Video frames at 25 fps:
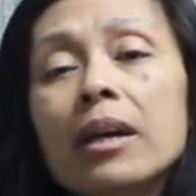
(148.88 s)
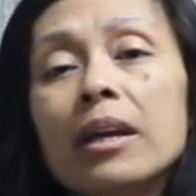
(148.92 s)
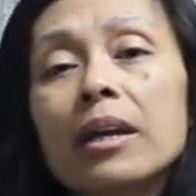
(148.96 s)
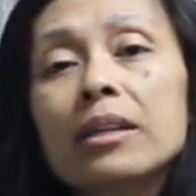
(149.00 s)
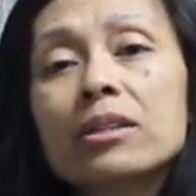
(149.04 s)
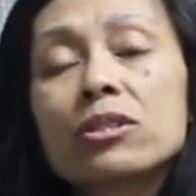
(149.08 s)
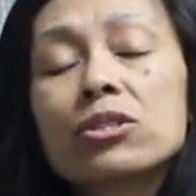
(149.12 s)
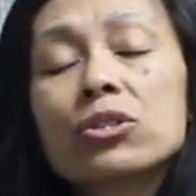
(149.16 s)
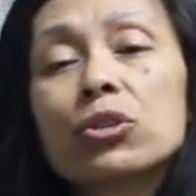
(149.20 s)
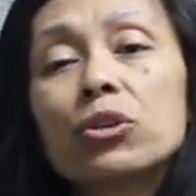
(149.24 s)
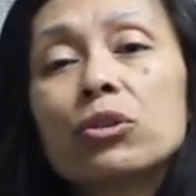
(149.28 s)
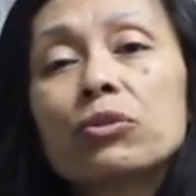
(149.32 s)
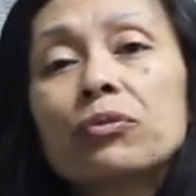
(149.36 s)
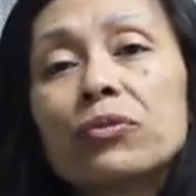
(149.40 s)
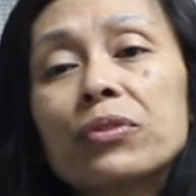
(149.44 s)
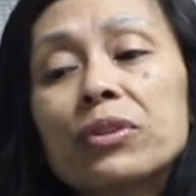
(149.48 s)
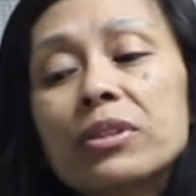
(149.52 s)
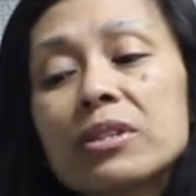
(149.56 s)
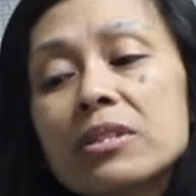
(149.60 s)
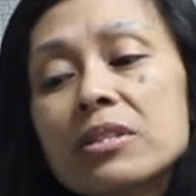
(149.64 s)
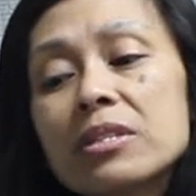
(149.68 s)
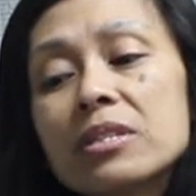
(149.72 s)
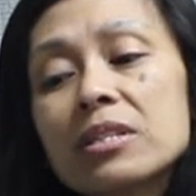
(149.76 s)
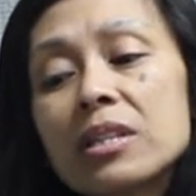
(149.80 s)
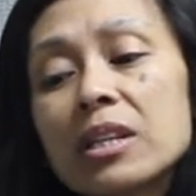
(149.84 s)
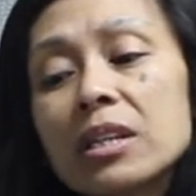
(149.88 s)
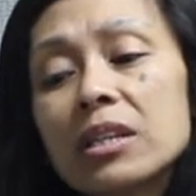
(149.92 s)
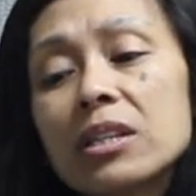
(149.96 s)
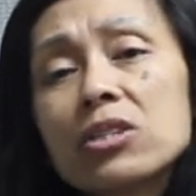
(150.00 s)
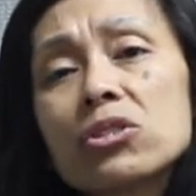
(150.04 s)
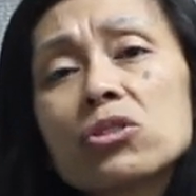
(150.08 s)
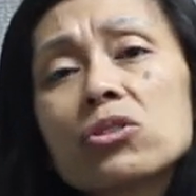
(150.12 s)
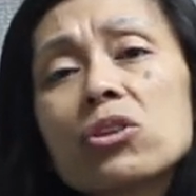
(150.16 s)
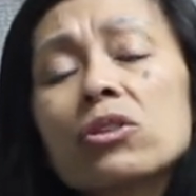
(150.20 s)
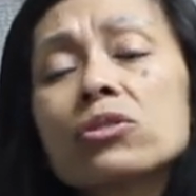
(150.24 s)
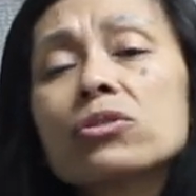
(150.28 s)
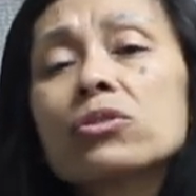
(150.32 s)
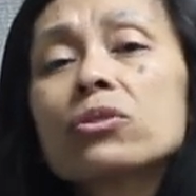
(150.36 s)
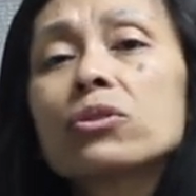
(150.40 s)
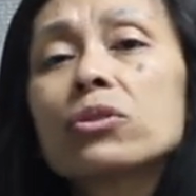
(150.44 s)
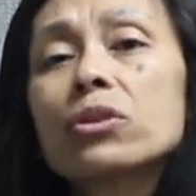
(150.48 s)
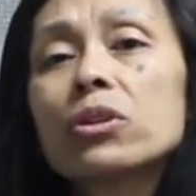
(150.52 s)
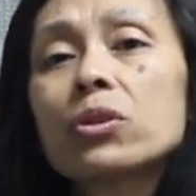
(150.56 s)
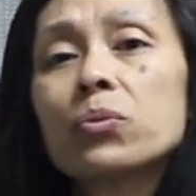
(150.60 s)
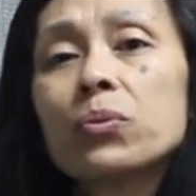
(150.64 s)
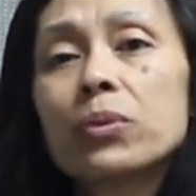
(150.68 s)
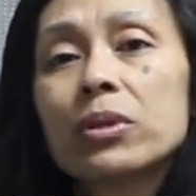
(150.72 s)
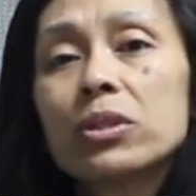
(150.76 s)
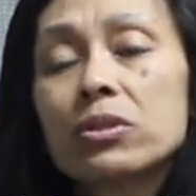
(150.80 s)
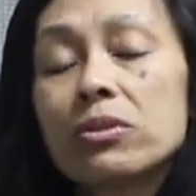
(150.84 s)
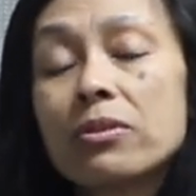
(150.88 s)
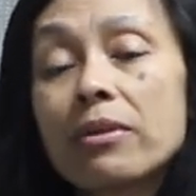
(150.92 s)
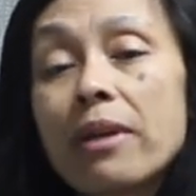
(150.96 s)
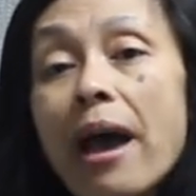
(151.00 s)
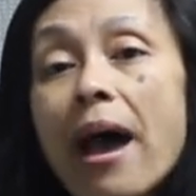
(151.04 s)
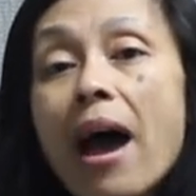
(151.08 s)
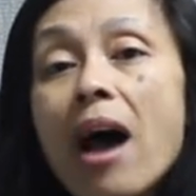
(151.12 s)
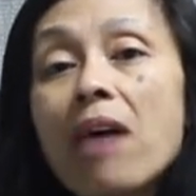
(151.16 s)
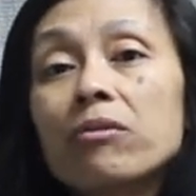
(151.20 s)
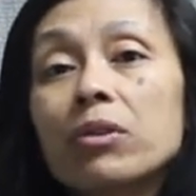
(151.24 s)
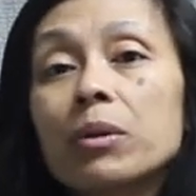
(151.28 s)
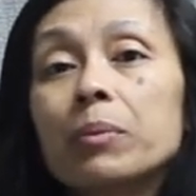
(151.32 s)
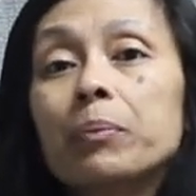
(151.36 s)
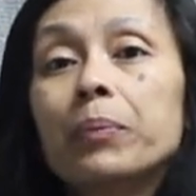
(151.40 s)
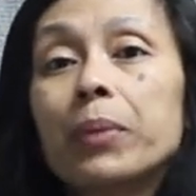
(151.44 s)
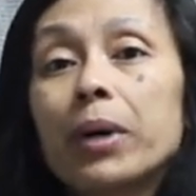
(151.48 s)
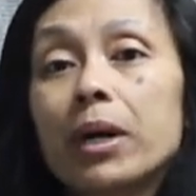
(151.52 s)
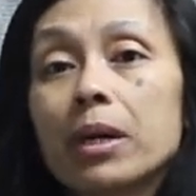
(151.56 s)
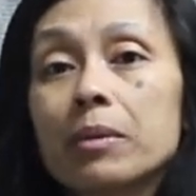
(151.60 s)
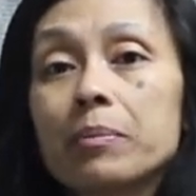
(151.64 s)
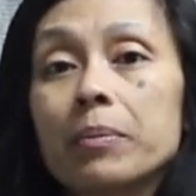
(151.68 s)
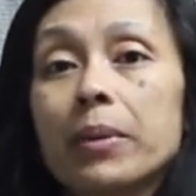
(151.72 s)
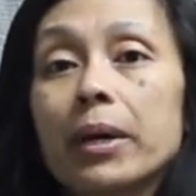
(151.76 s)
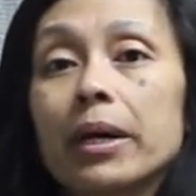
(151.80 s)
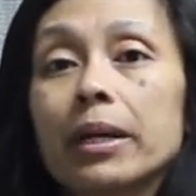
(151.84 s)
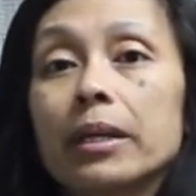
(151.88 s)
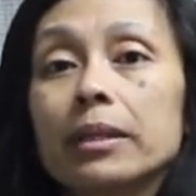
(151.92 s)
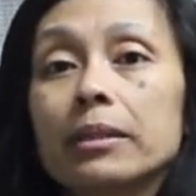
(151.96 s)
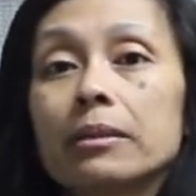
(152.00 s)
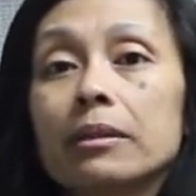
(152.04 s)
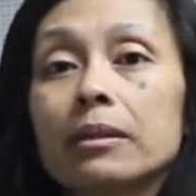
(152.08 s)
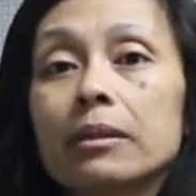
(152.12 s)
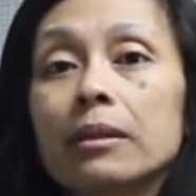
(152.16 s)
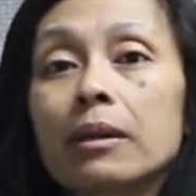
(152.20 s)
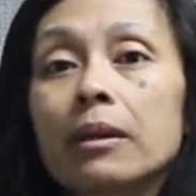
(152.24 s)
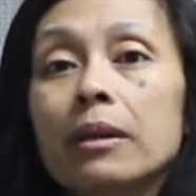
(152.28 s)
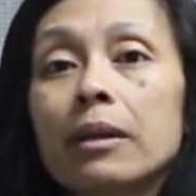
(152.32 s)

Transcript: It's good for the skin. It's also good when you have a bug bite.